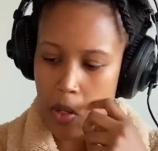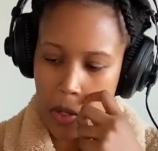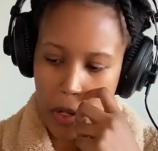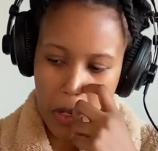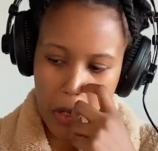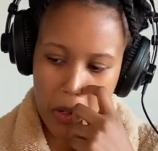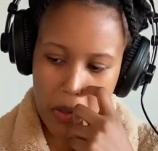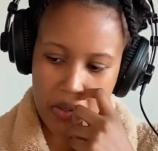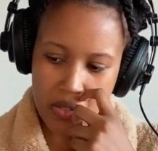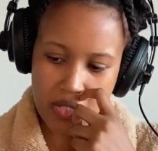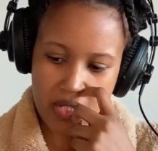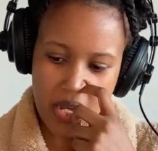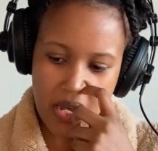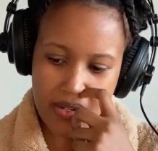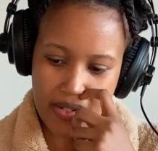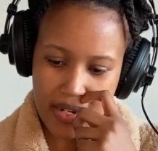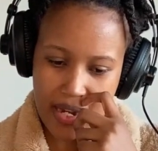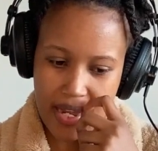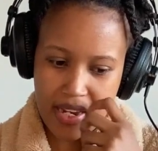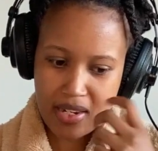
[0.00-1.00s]
you know, he's
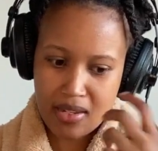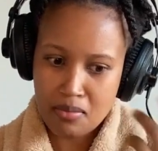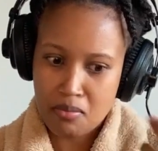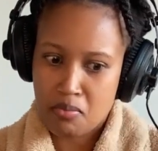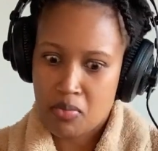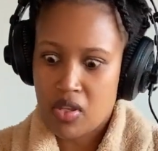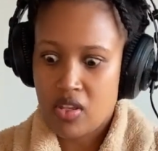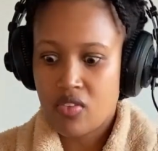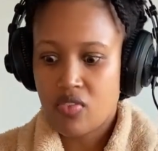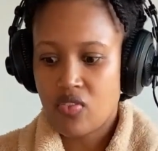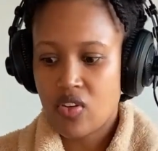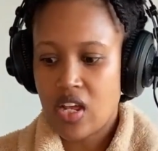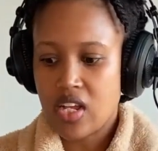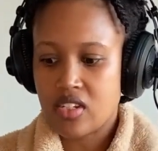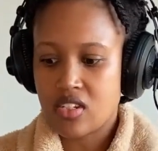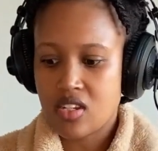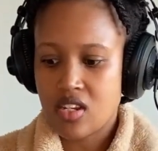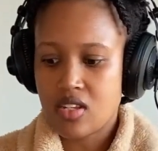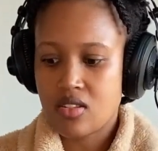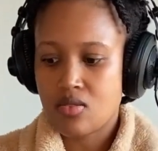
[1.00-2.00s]
outlining B
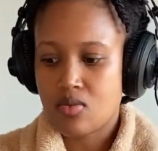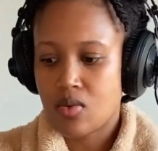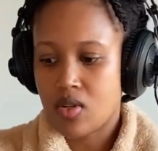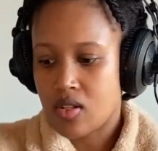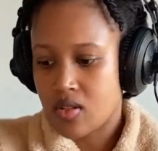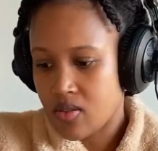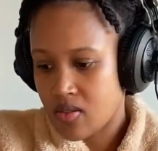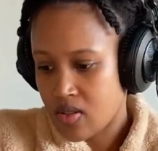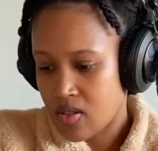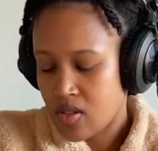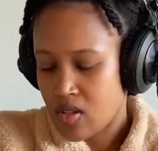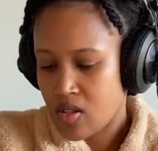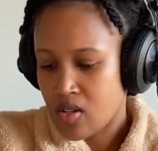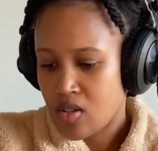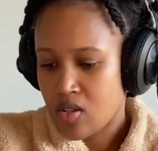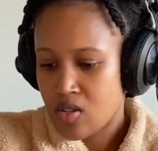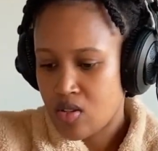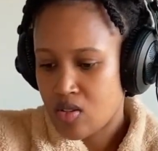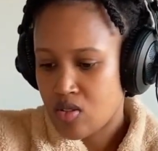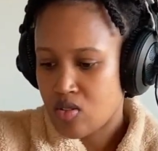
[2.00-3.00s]
flat as well.
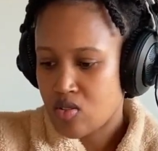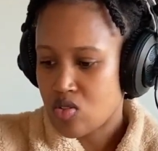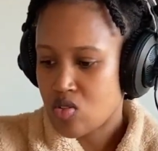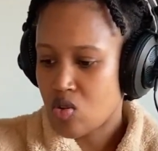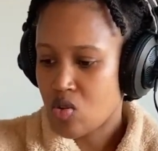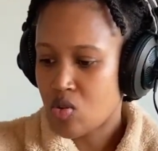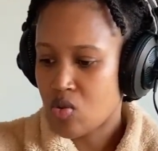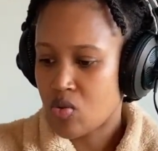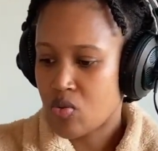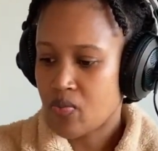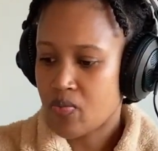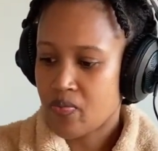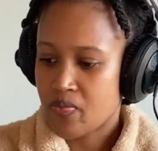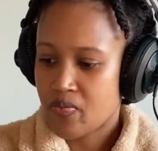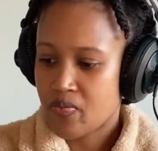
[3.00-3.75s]
So